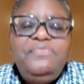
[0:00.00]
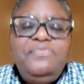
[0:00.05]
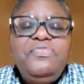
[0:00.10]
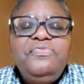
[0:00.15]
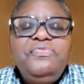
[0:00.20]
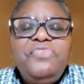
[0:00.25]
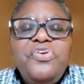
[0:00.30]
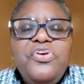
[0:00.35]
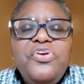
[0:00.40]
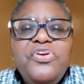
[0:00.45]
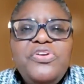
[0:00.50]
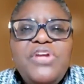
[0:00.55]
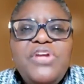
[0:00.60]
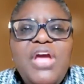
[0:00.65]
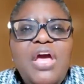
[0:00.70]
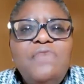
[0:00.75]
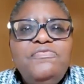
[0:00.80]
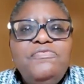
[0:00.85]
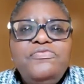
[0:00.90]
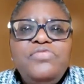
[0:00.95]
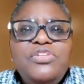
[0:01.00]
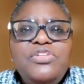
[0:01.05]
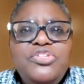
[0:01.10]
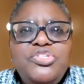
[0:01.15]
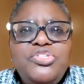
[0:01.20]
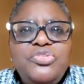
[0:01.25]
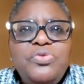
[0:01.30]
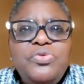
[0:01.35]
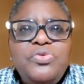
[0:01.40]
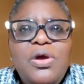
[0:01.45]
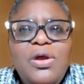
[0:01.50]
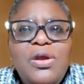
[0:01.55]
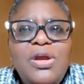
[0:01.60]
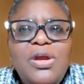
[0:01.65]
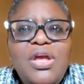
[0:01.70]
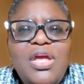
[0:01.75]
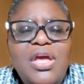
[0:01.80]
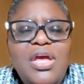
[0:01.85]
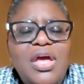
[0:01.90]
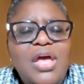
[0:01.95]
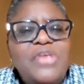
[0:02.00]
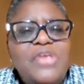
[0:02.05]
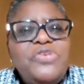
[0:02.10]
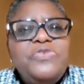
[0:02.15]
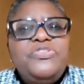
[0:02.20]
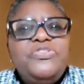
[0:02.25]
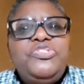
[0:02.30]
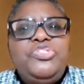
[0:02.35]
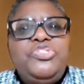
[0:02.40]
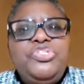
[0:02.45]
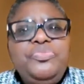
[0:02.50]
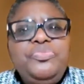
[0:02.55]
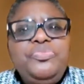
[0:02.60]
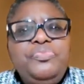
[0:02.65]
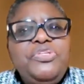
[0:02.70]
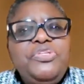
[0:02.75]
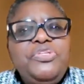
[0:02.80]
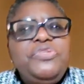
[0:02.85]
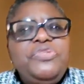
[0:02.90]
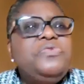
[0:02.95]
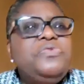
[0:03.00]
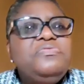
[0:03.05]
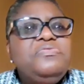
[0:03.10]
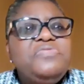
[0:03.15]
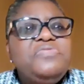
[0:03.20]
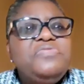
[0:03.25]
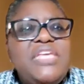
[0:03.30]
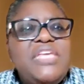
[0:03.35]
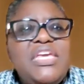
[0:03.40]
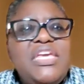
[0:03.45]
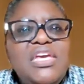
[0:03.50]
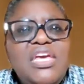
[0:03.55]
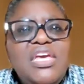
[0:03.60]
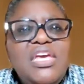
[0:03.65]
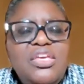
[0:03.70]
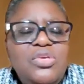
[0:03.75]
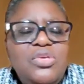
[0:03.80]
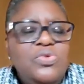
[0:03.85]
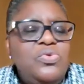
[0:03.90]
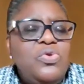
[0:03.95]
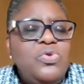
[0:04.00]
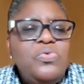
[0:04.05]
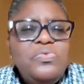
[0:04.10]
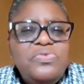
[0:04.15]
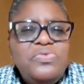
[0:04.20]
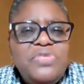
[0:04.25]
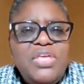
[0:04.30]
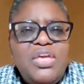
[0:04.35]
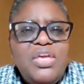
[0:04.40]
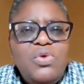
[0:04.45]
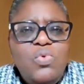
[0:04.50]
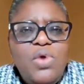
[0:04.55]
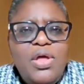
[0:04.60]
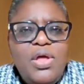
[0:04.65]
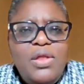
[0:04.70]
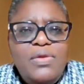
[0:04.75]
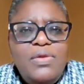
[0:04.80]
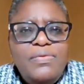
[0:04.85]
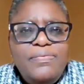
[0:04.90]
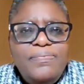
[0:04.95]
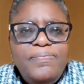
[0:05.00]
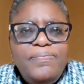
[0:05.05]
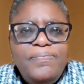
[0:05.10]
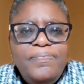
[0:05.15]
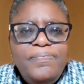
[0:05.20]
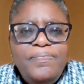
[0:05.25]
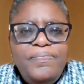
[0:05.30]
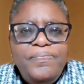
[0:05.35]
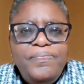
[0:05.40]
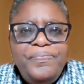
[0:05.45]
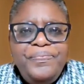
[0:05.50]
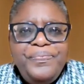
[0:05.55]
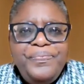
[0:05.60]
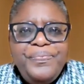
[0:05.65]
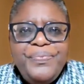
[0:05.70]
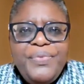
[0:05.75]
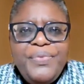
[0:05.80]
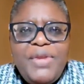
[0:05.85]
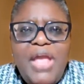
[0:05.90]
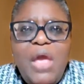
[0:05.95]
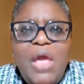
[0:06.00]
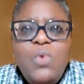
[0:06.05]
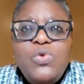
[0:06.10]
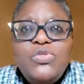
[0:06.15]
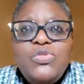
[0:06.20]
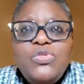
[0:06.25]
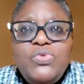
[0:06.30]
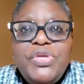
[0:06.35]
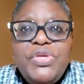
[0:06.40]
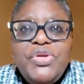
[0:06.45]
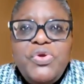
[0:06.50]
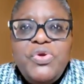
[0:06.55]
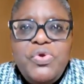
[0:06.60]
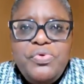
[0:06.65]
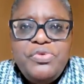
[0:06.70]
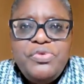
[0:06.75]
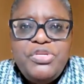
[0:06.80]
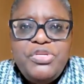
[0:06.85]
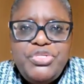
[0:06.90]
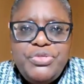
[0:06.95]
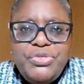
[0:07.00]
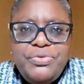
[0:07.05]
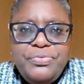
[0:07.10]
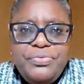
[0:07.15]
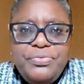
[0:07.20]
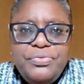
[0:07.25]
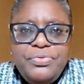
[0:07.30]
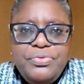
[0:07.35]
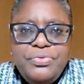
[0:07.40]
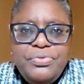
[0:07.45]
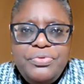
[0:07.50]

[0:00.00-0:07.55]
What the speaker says: If you've heard how foolish you are, how you're stupid, you don't think well, I want to encourage you.